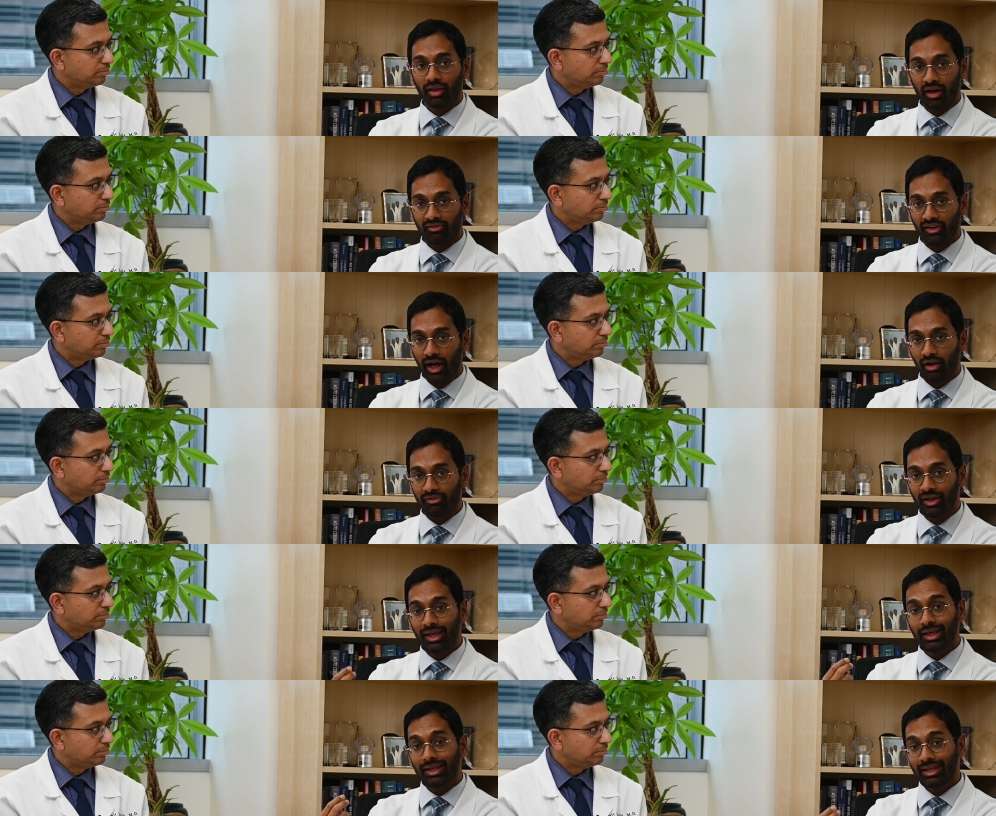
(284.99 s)
Speaker 1: that valve
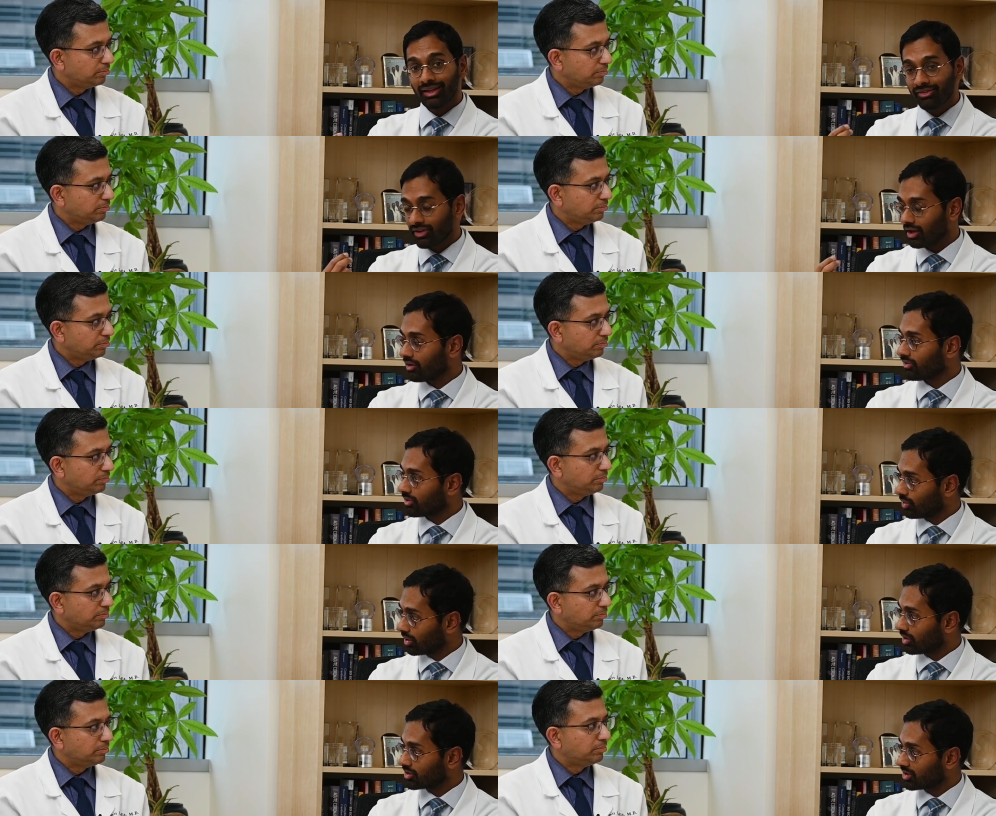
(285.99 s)
even if the
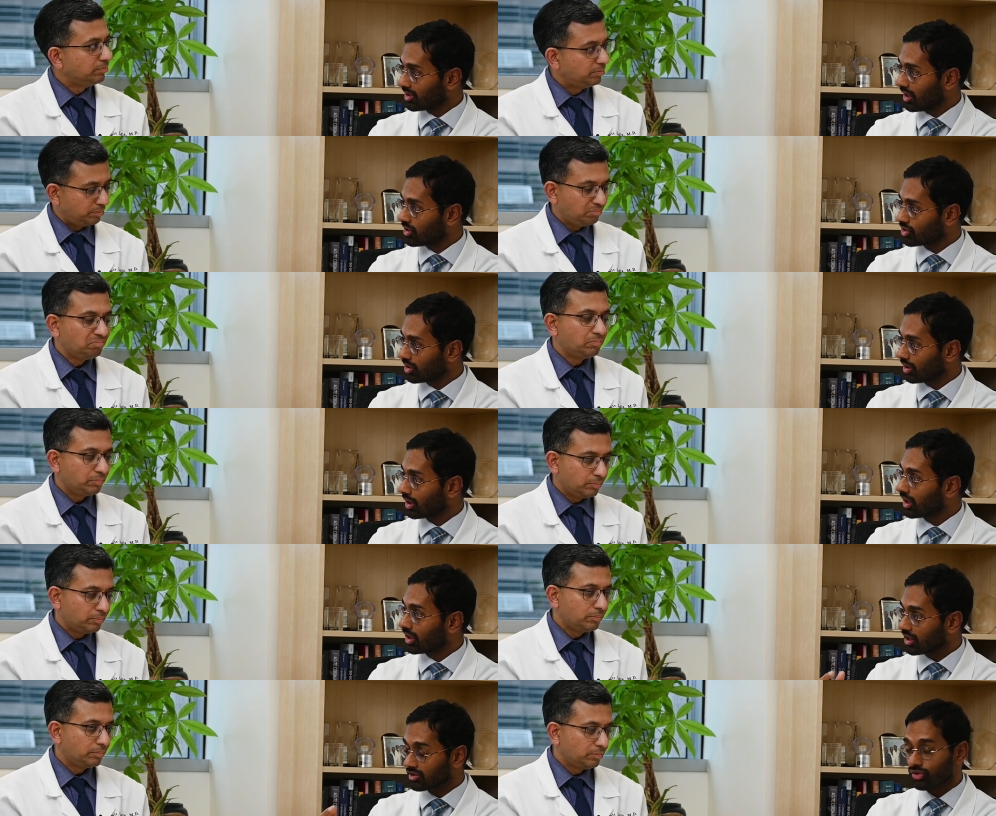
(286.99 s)
regurgitation
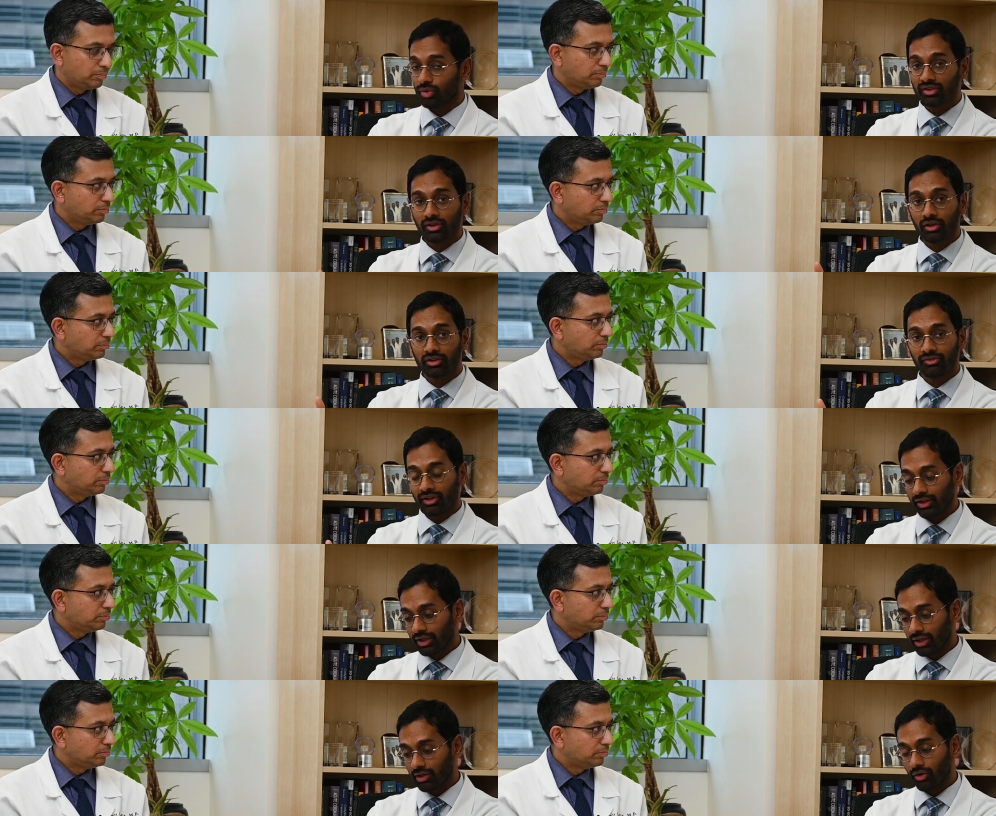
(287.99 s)
is the result of a
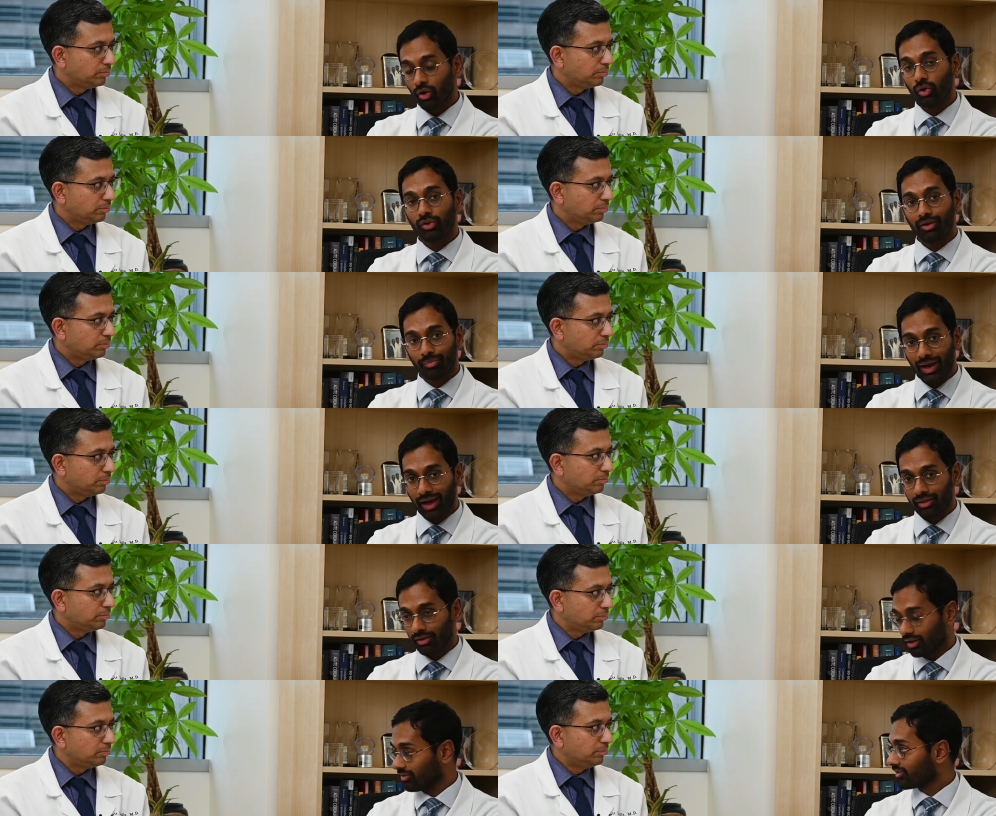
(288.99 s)
lead holding back
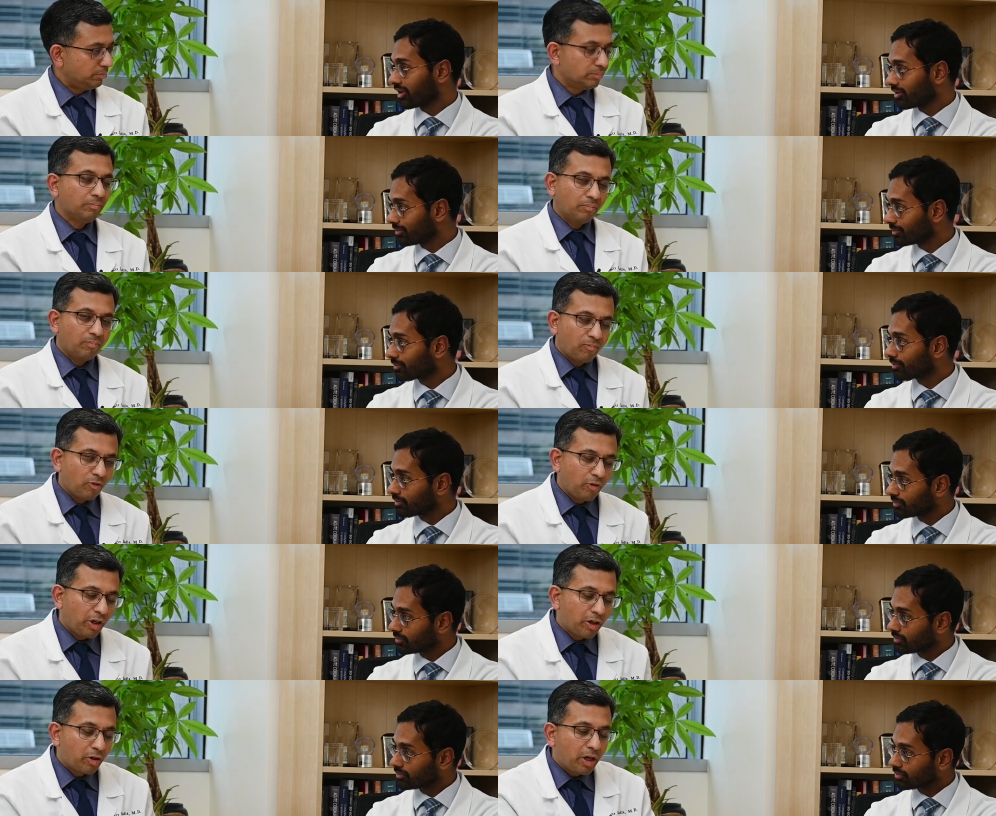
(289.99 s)
the leaflet.
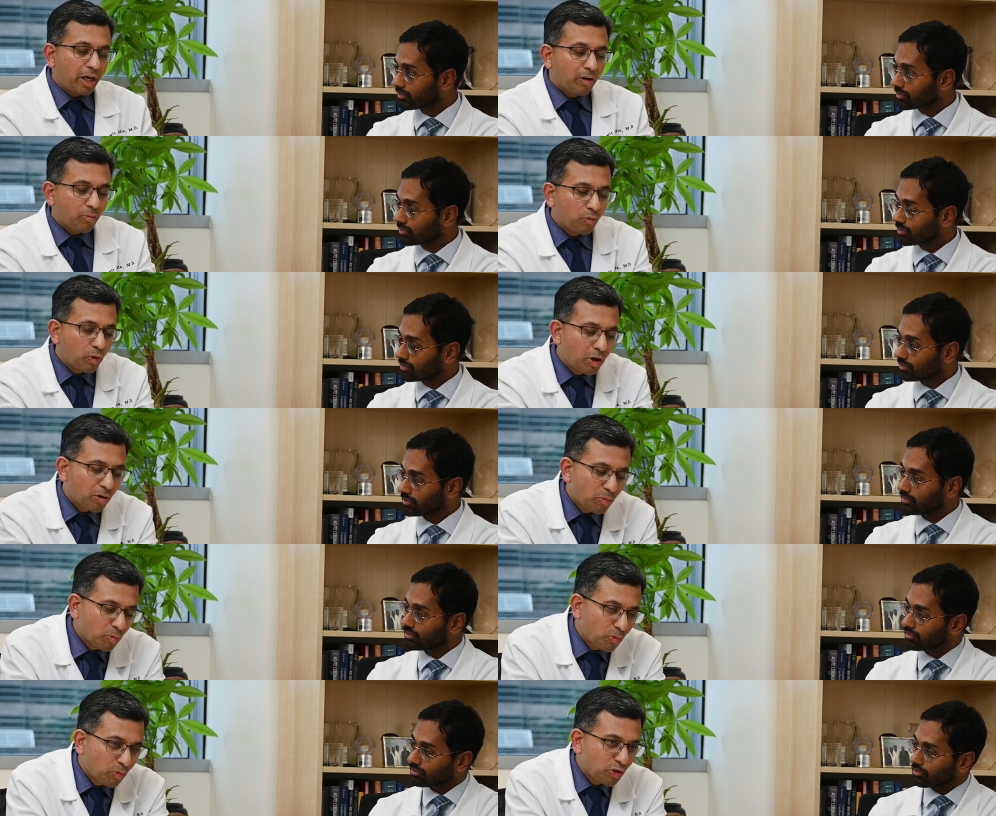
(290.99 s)
Speaker 2: Very good. And
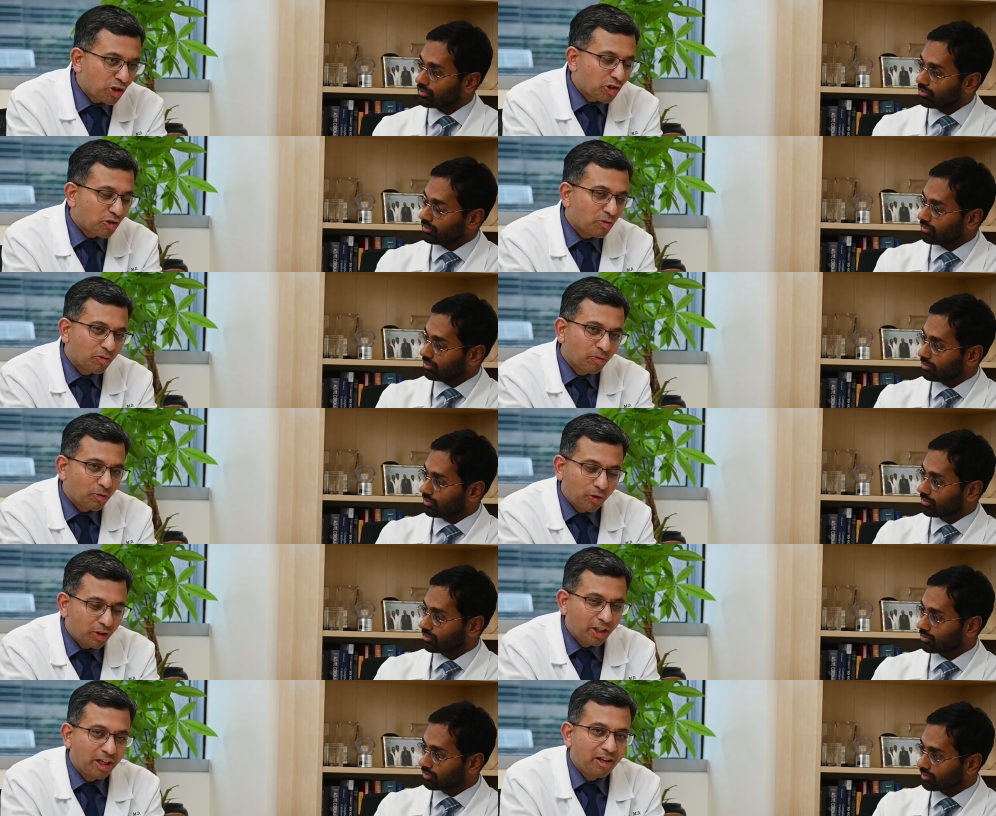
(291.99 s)
one, just
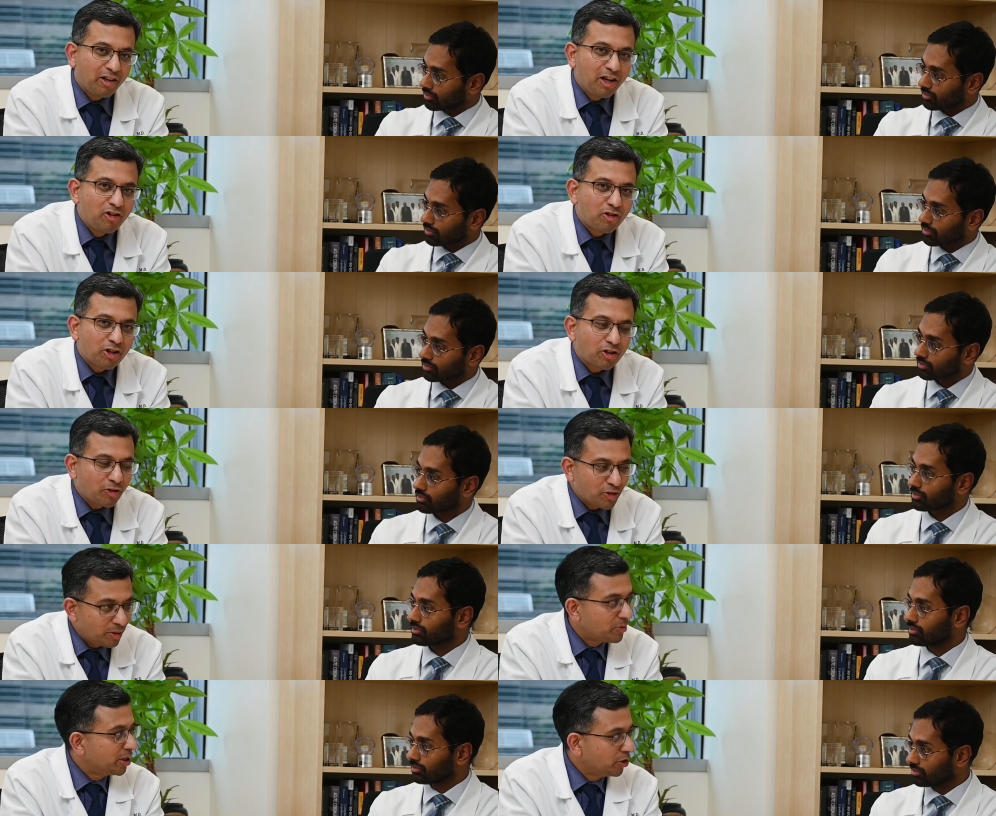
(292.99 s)
for the interest of
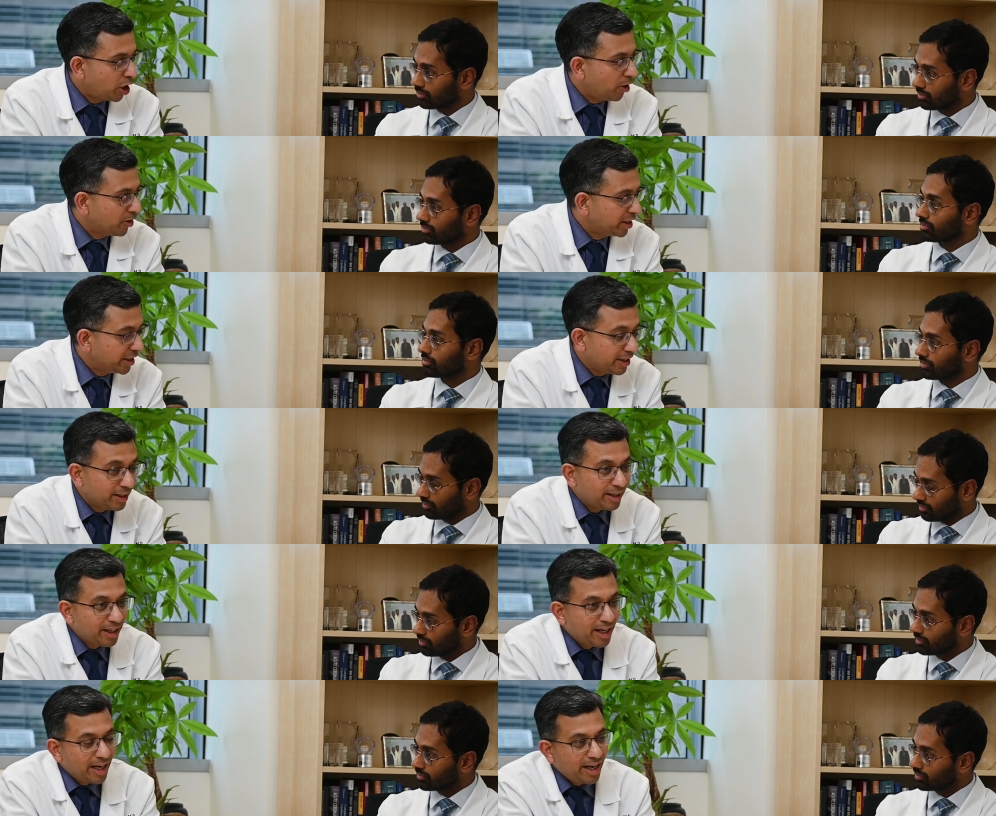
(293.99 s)
something novelty,
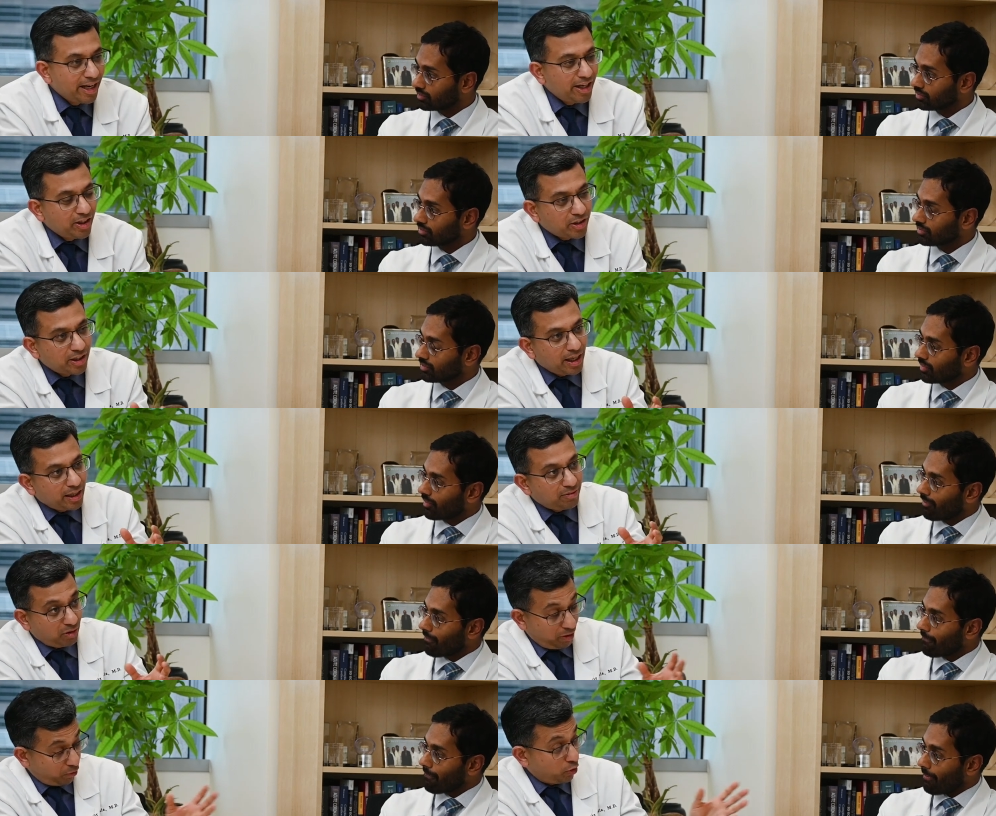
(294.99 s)
is
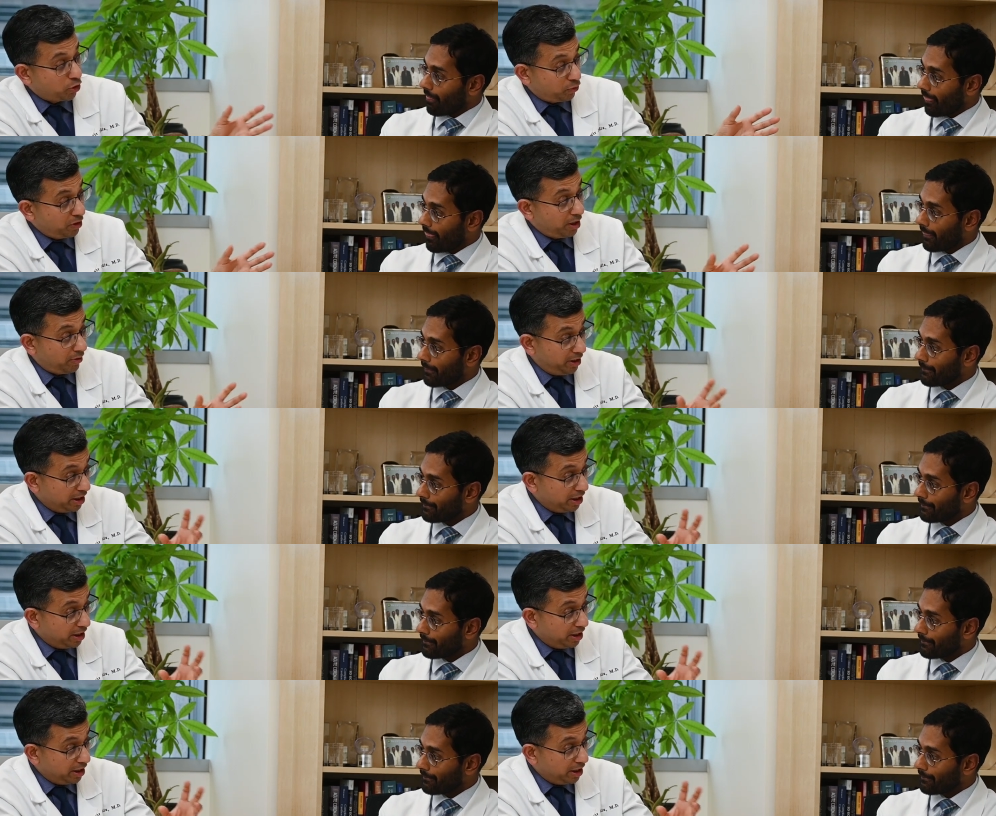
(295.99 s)
that, of course, we have a